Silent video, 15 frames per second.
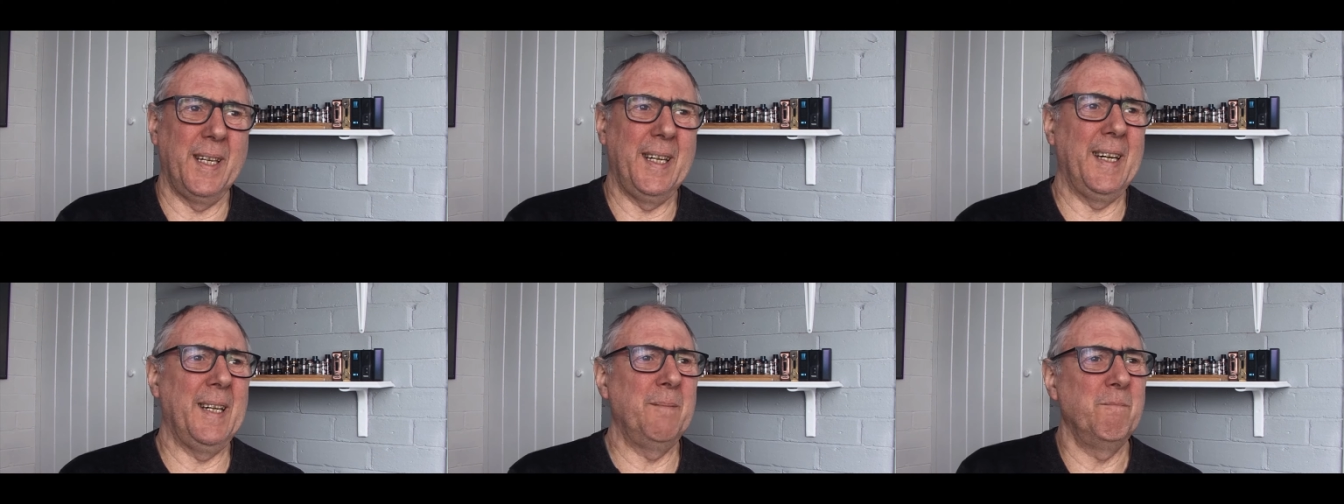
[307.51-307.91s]

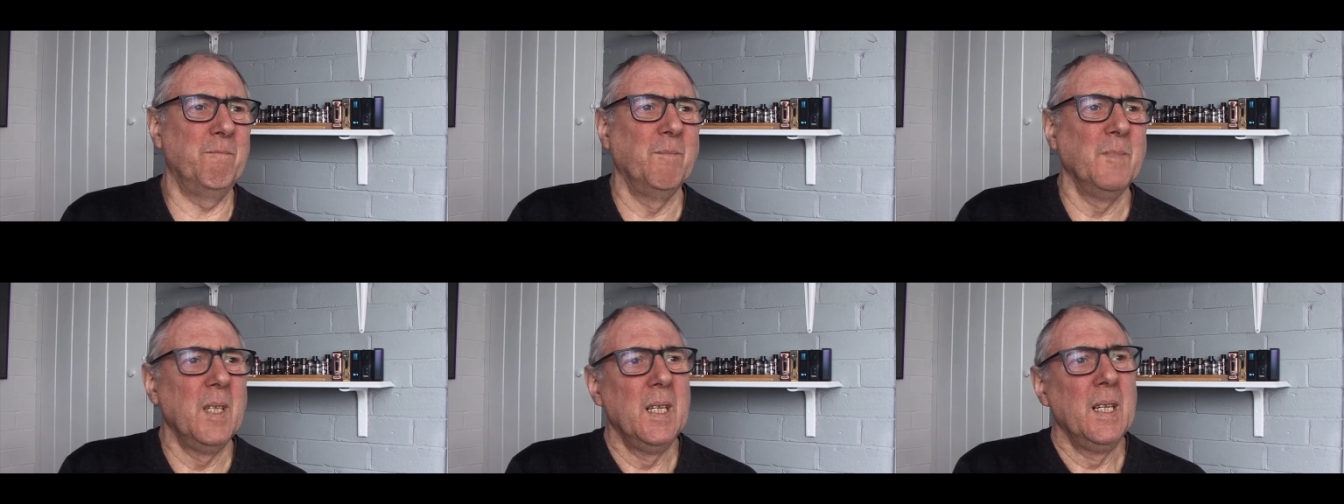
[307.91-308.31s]
Um,
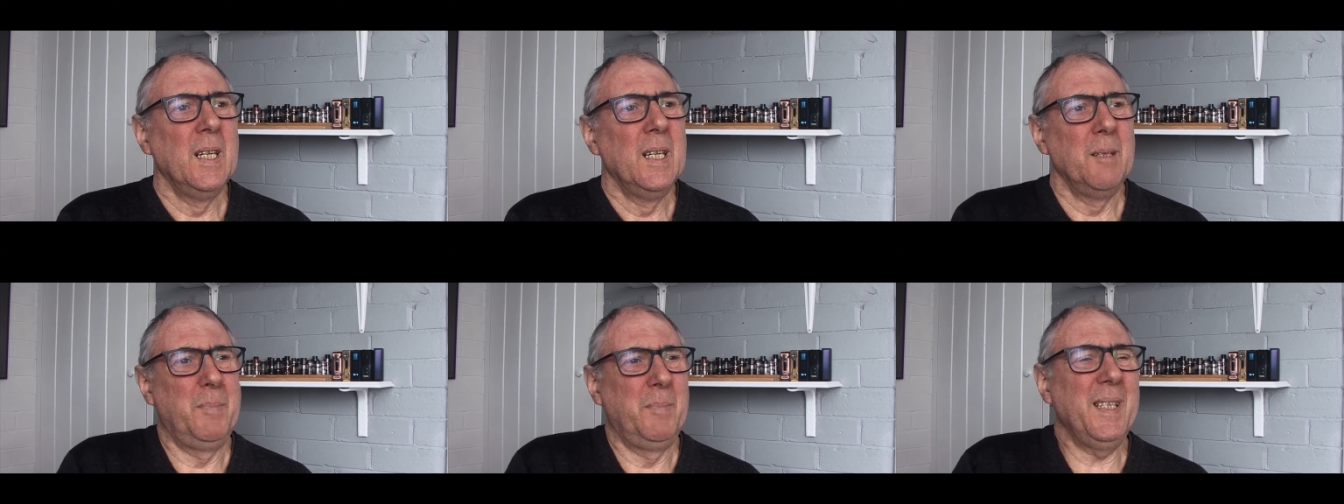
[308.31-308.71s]

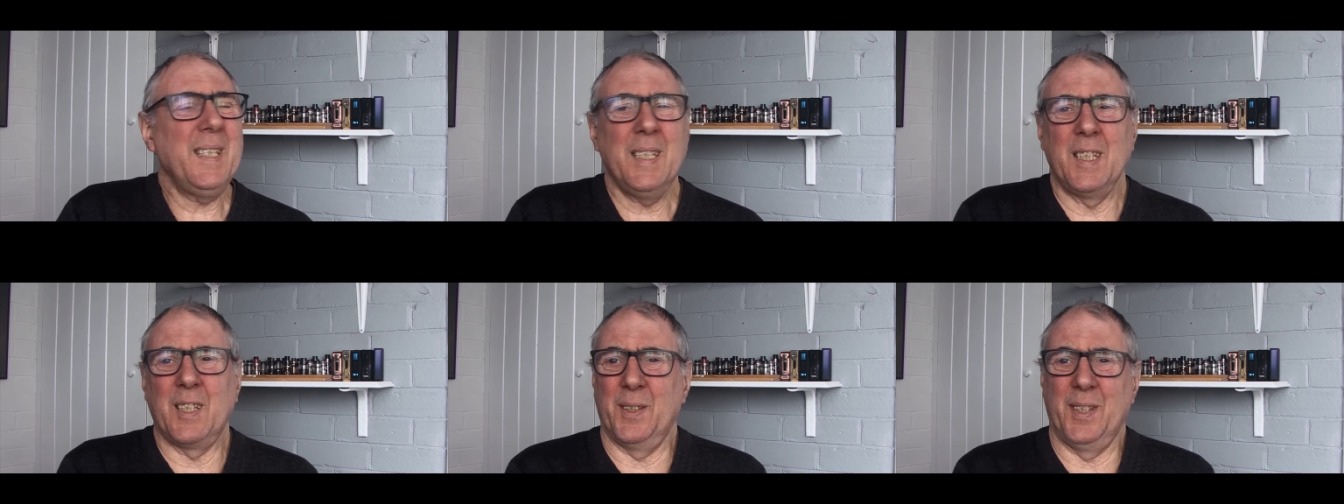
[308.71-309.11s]

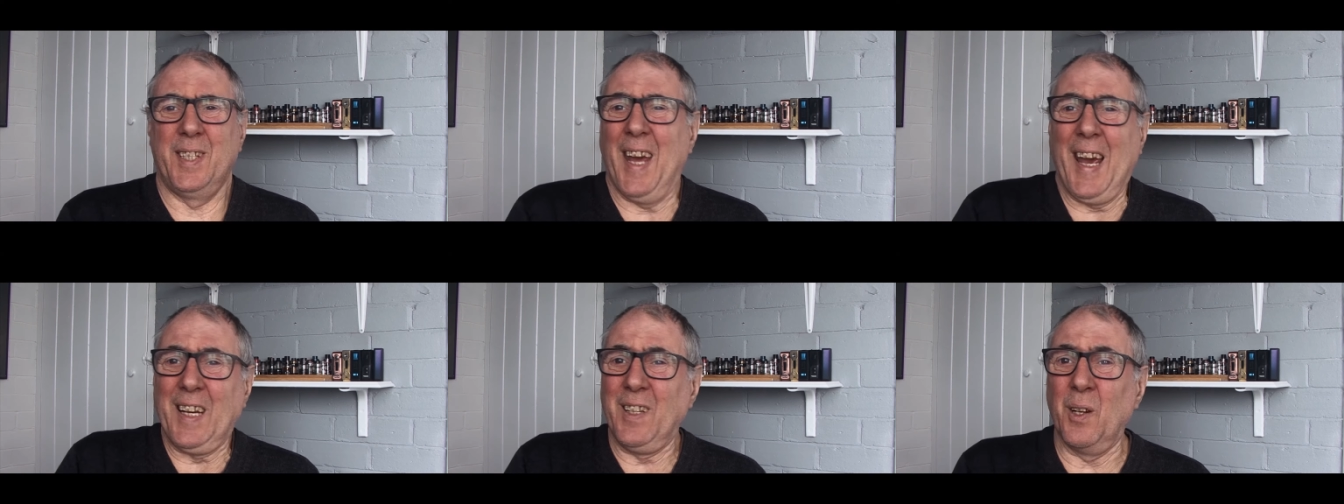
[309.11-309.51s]
basically because the
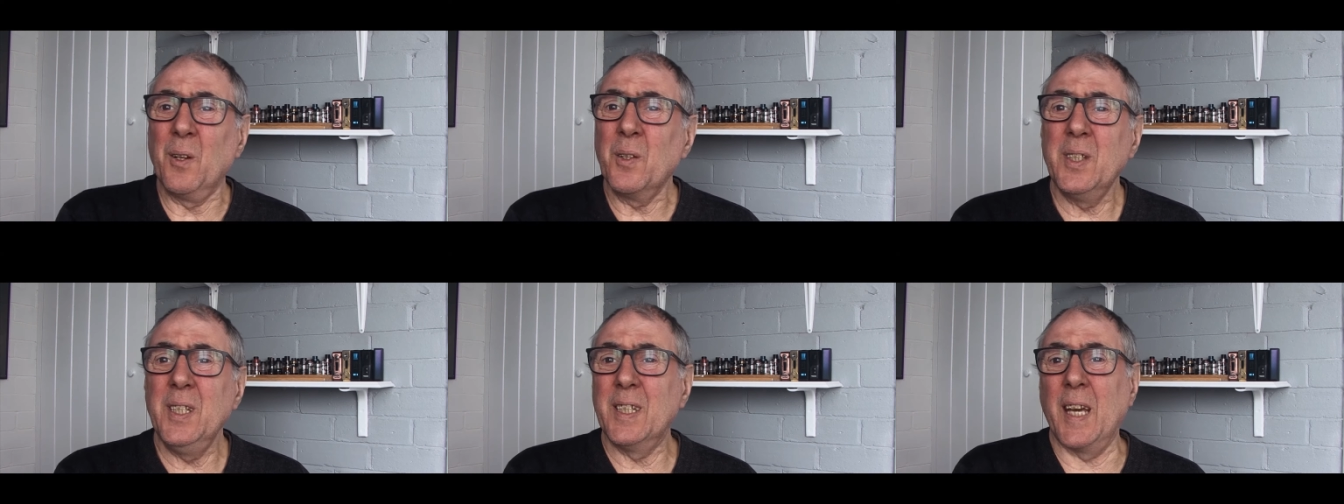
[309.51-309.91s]

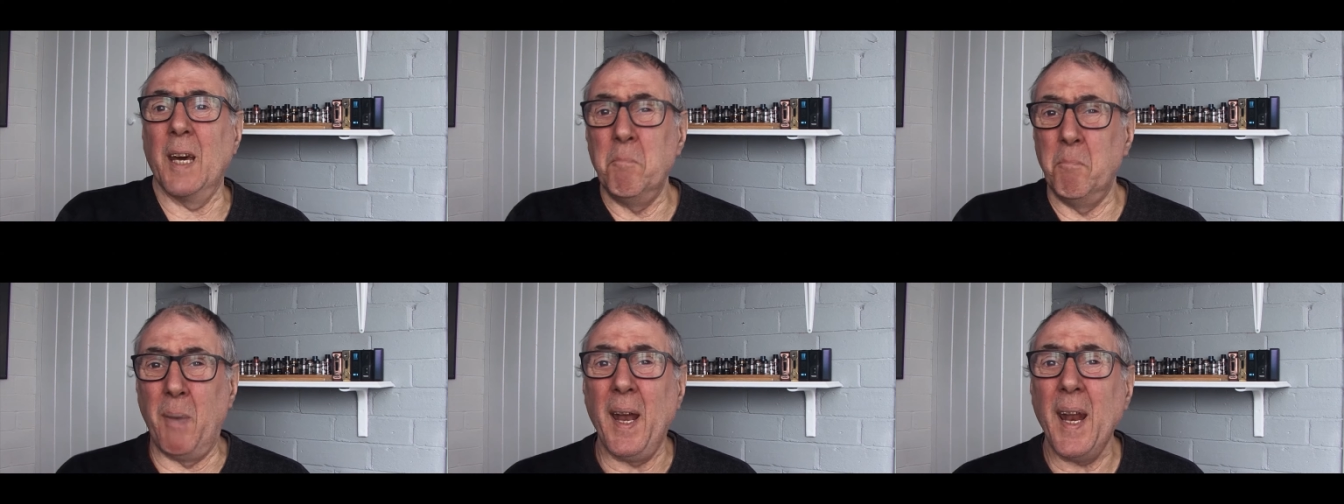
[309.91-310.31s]
technology is
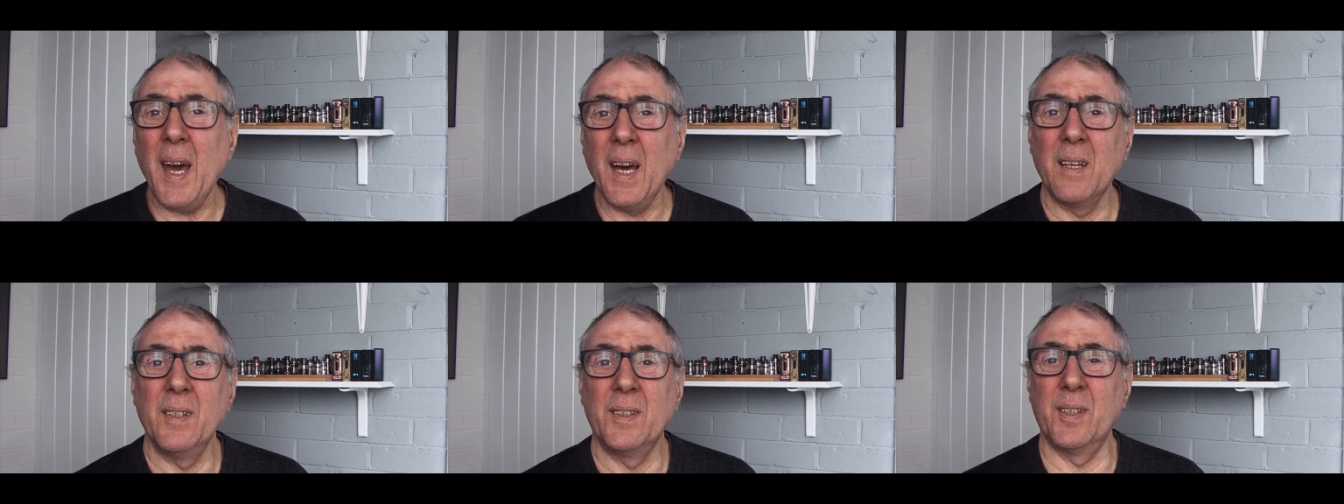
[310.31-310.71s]
getting better.
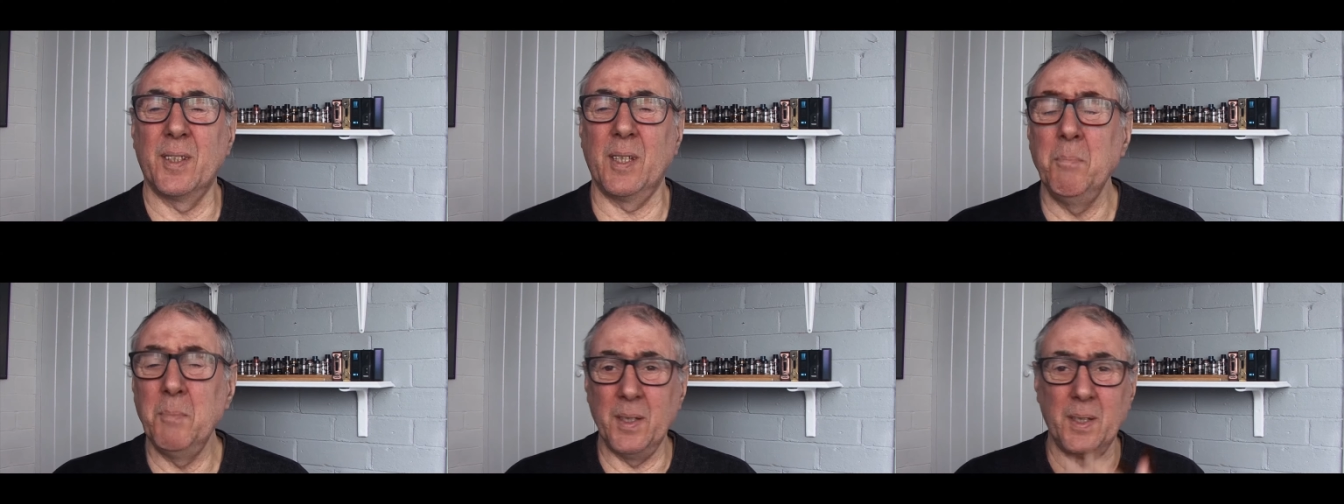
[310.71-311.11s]
It's as
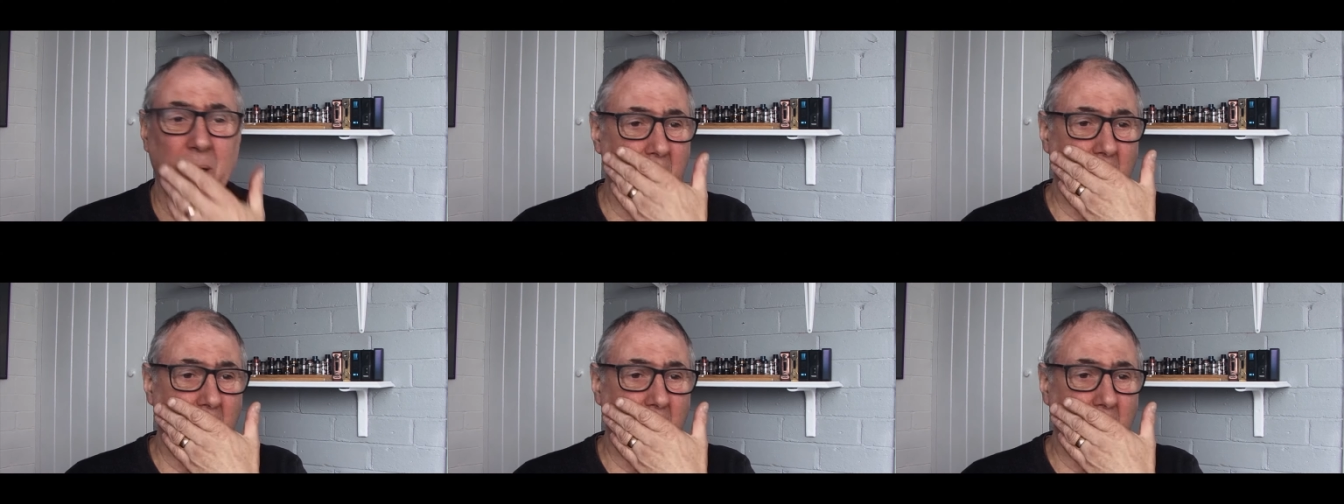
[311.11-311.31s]
simple as that.